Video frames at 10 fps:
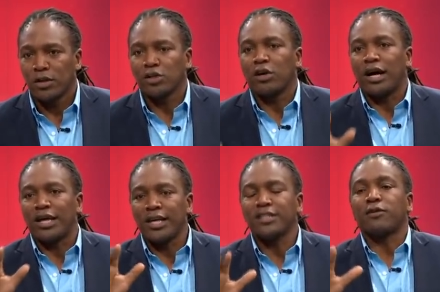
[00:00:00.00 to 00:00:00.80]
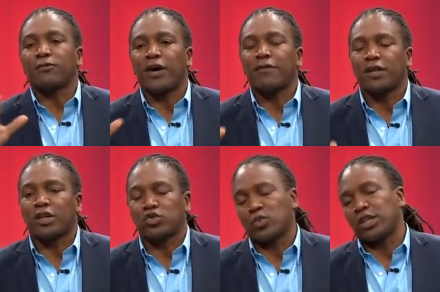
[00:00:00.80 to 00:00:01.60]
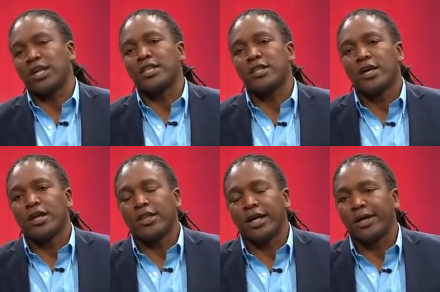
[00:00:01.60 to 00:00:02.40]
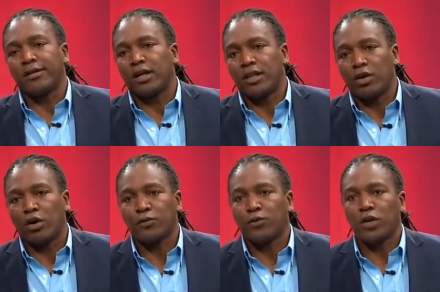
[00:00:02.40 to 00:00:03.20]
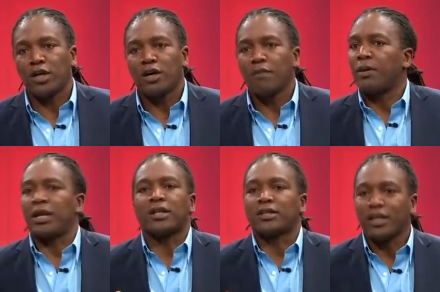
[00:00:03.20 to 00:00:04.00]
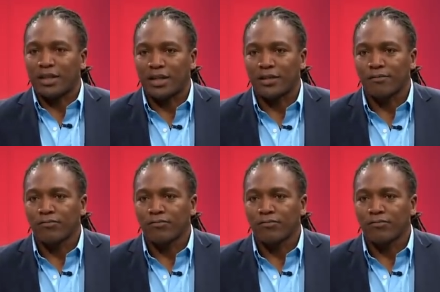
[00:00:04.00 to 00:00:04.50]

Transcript: So uh, extra five tackles within the, the, the last 40, but I'll take that.